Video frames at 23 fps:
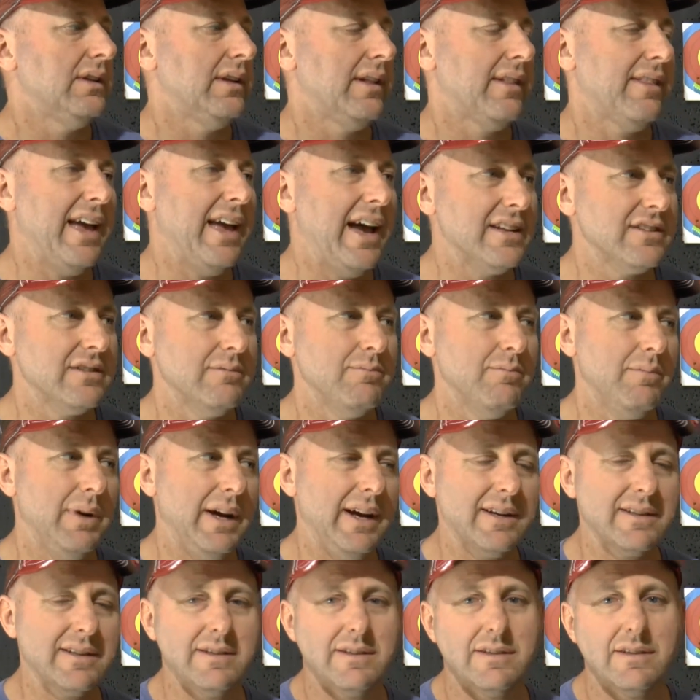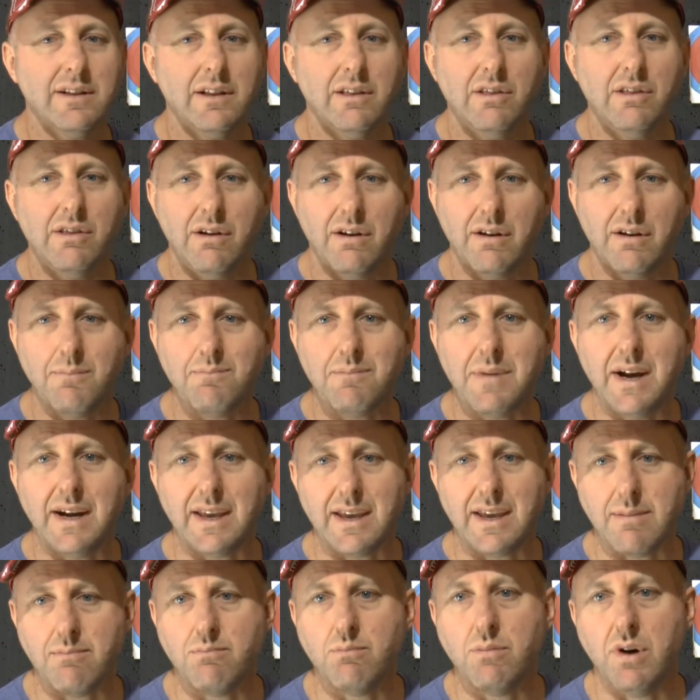$1,000 is a lot of
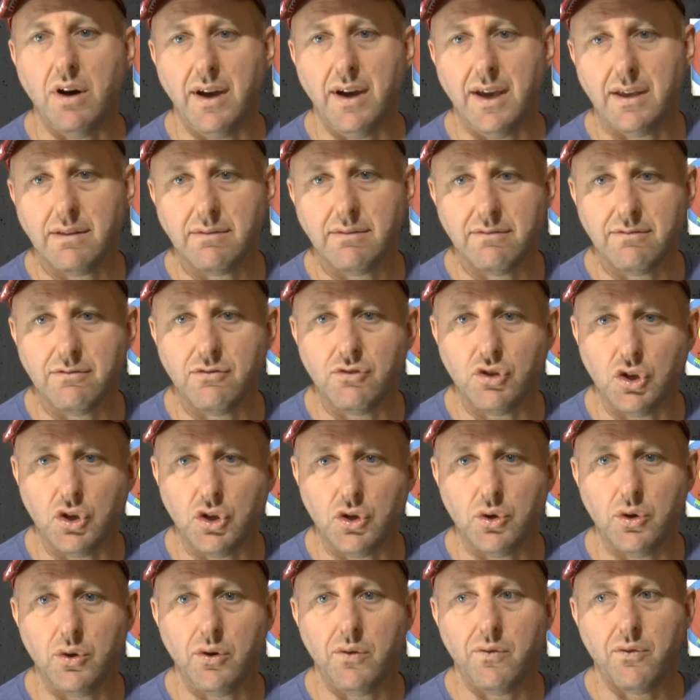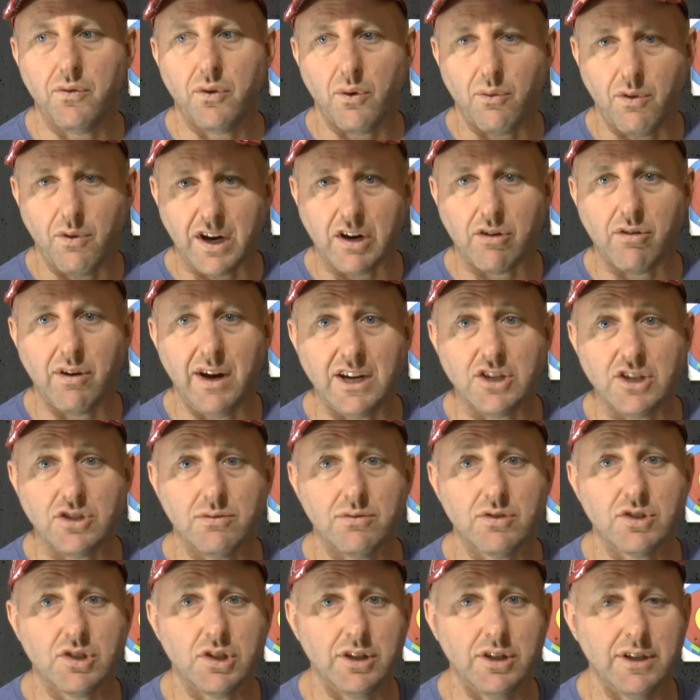money in my view for a recreational
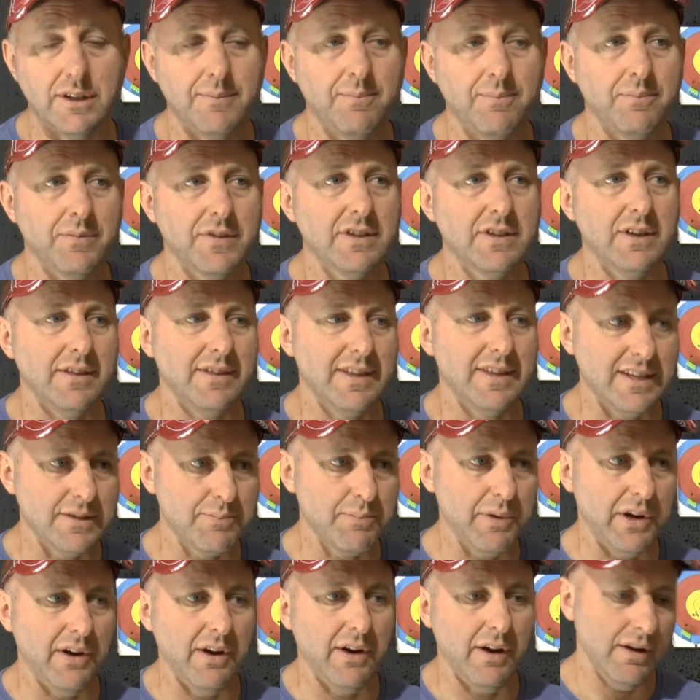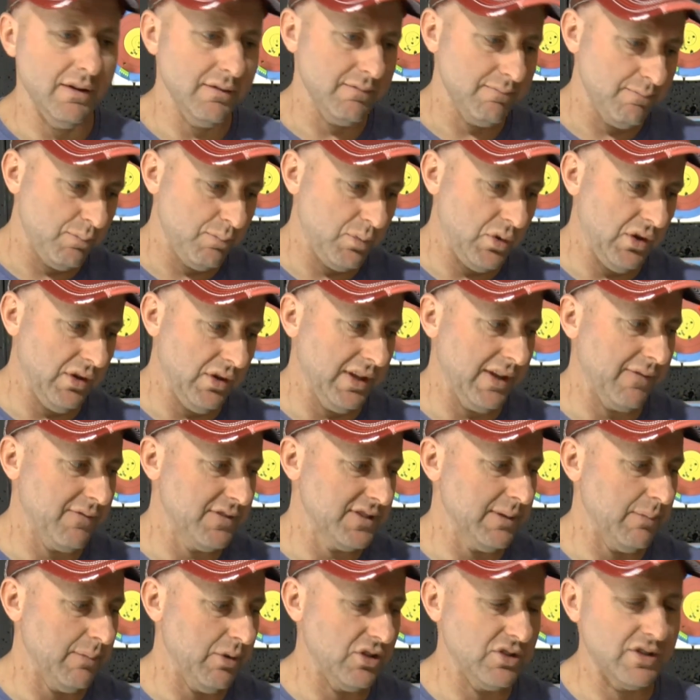shooter. So this bow, purely for
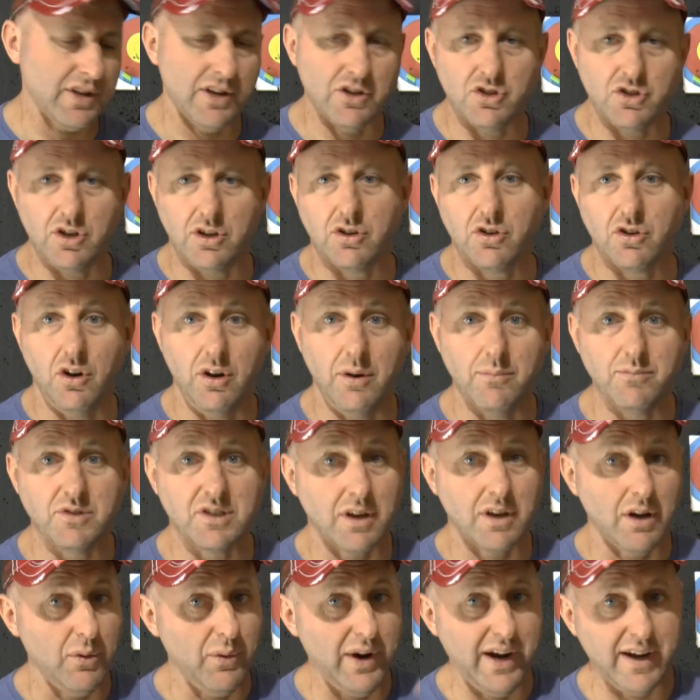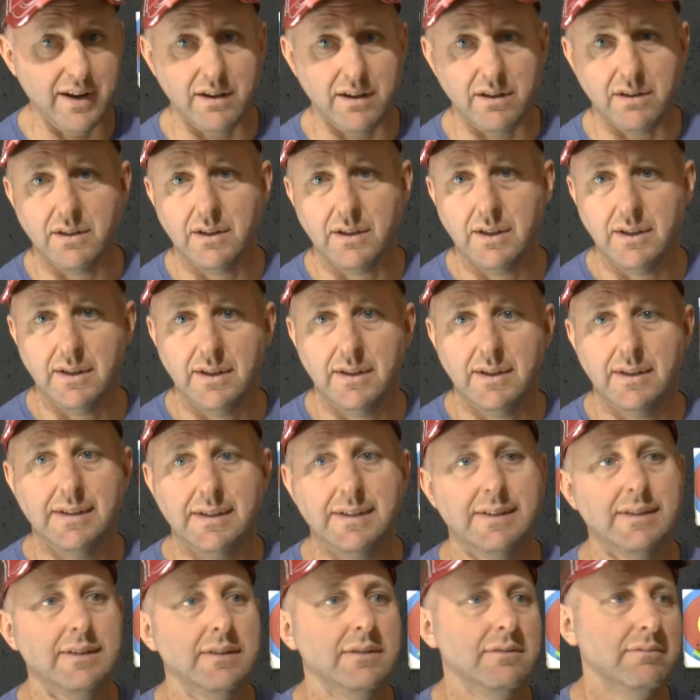someone who's going to shoot comps, go away to
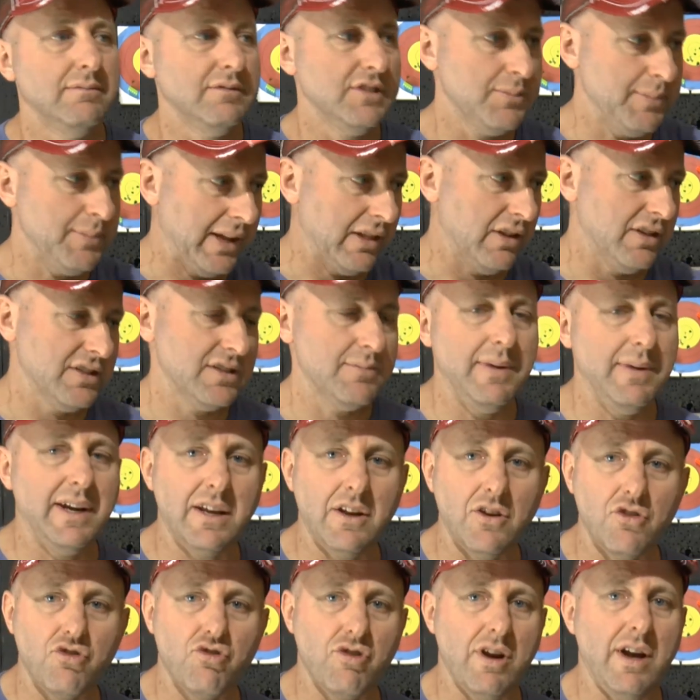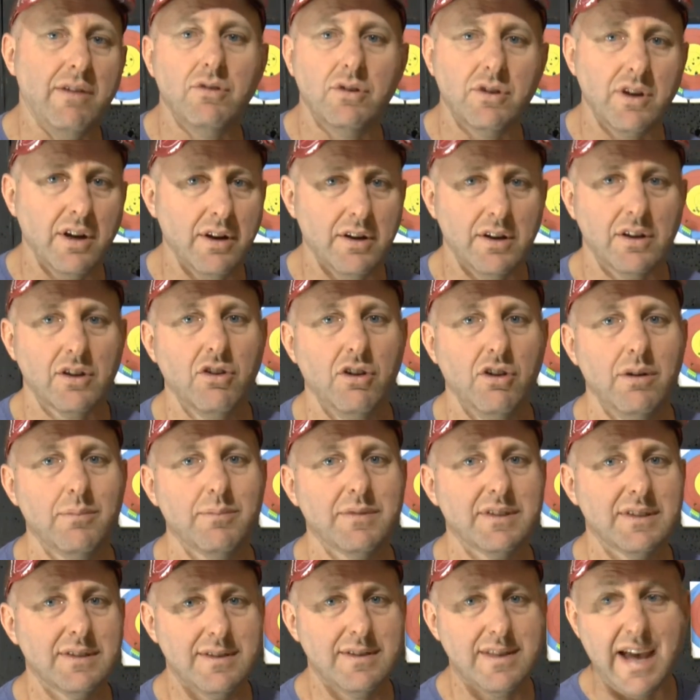spend lots of money on travel, going to
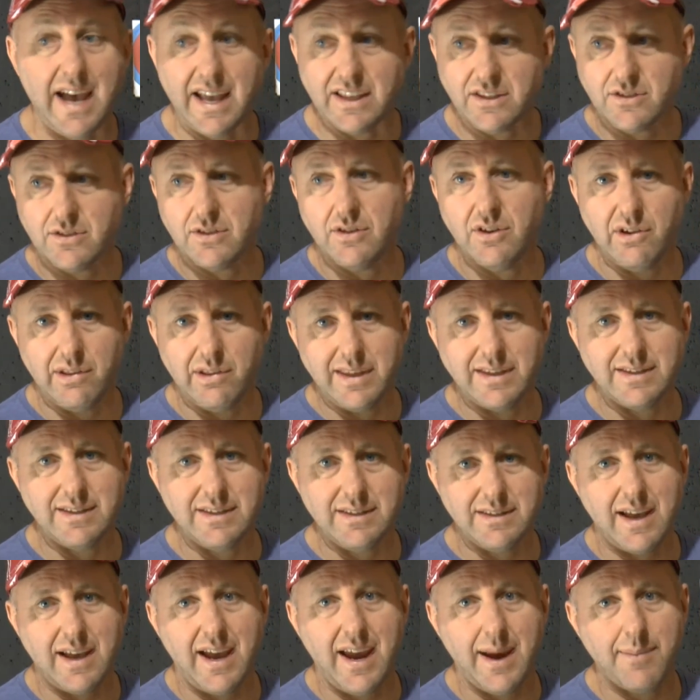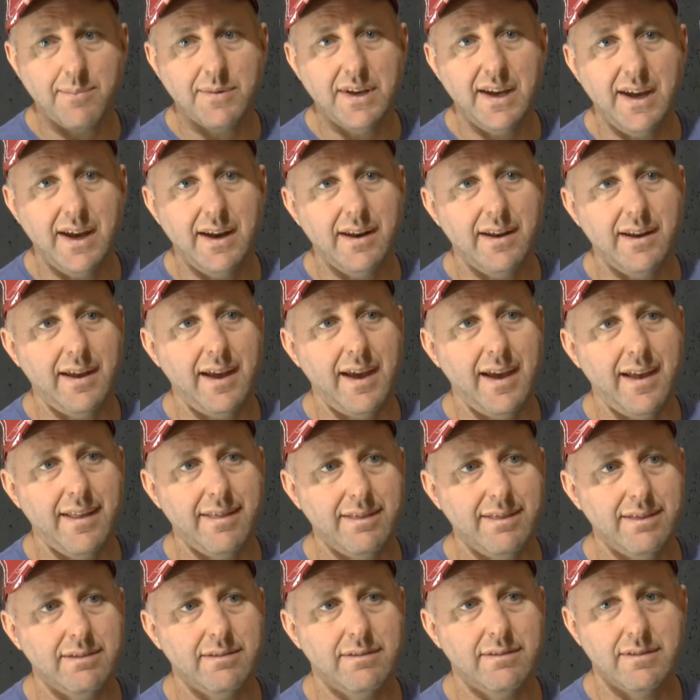comps, that's who this is aimed at.
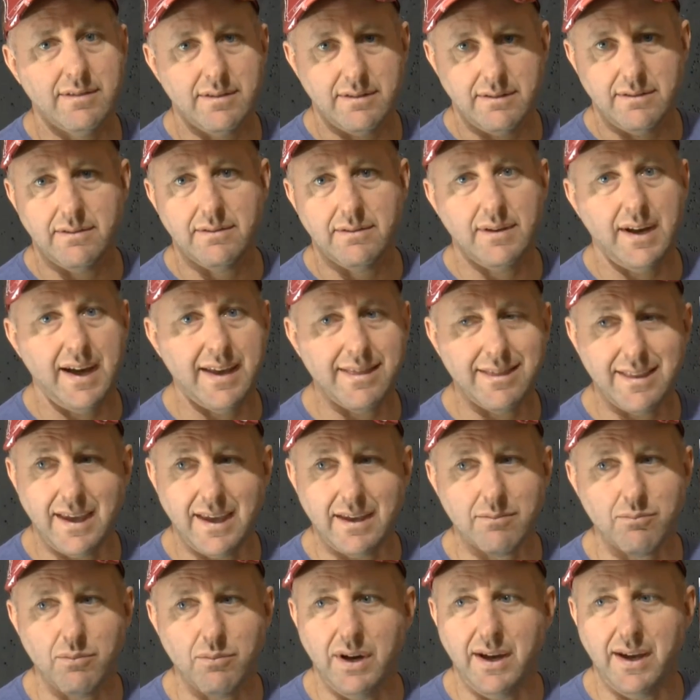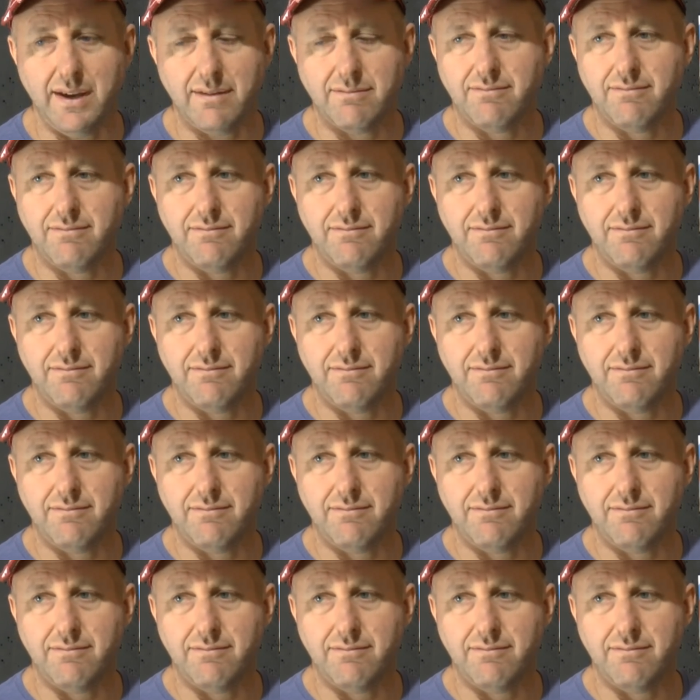And I think my